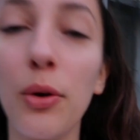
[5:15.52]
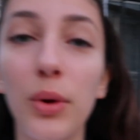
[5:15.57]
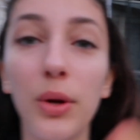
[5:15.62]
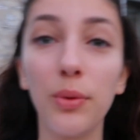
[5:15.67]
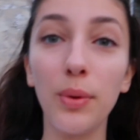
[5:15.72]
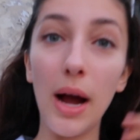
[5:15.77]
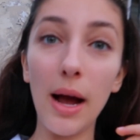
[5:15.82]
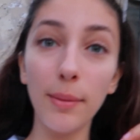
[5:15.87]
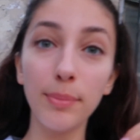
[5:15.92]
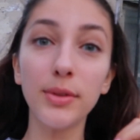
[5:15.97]

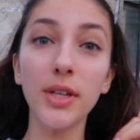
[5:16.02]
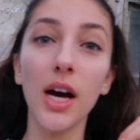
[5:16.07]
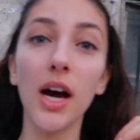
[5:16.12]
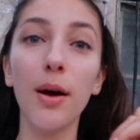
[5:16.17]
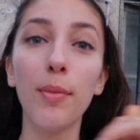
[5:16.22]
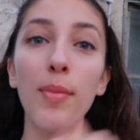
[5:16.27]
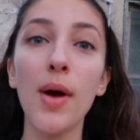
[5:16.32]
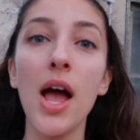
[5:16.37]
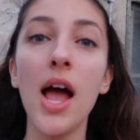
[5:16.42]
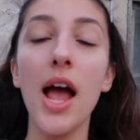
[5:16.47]
we wrapped
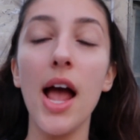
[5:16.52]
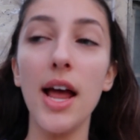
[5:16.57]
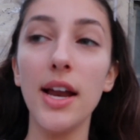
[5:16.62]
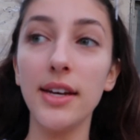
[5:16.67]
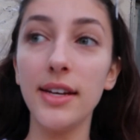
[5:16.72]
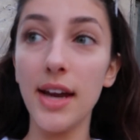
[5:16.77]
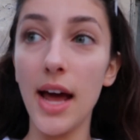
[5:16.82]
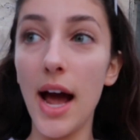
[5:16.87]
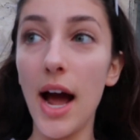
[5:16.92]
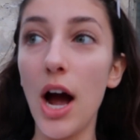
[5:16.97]
up,
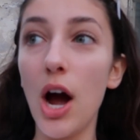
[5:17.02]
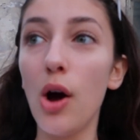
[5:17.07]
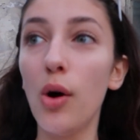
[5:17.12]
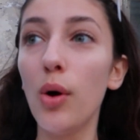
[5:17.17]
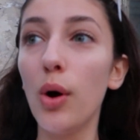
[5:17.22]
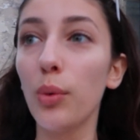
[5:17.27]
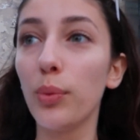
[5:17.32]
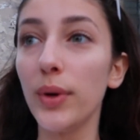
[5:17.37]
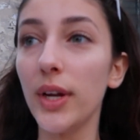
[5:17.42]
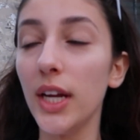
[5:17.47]
and
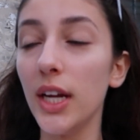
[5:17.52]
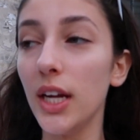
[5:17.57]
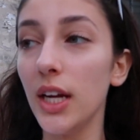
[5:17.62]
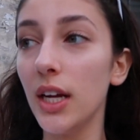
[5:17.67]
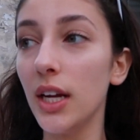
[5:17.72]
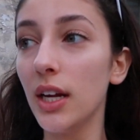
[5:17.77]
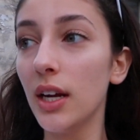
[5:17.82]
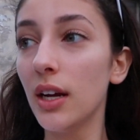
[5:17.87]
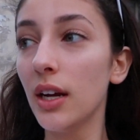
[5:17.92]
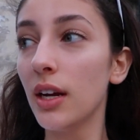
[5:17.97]
now
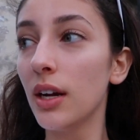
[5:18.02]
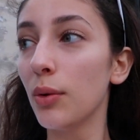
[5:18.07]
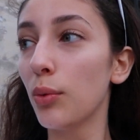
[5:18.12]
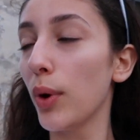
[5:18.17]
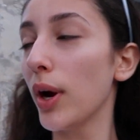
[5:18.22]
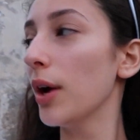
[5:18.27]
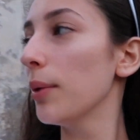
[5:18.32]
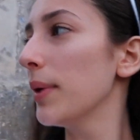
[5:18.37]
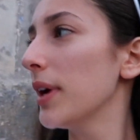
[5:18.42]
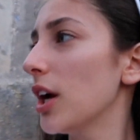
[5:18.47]
we...
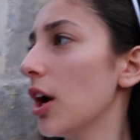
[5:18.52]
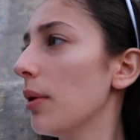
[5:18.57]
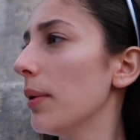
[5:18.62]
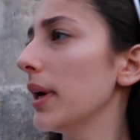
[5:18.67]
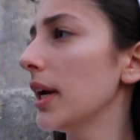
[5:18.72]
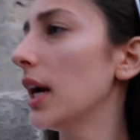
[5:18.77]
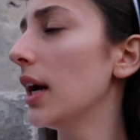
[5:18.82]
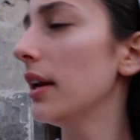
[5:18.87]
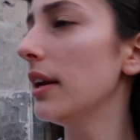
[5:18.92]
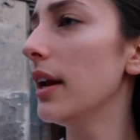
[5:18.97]
Where are we
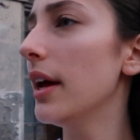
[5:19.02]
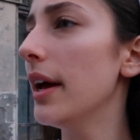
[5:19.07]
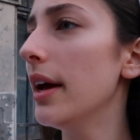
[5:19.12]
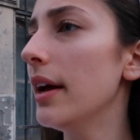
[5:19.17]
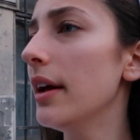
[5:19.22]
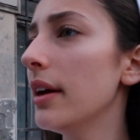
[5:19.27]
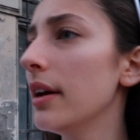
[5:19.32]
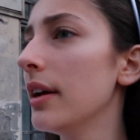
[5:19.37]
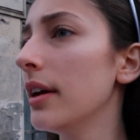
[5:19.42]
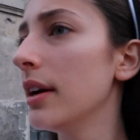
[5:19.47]
going, Anna?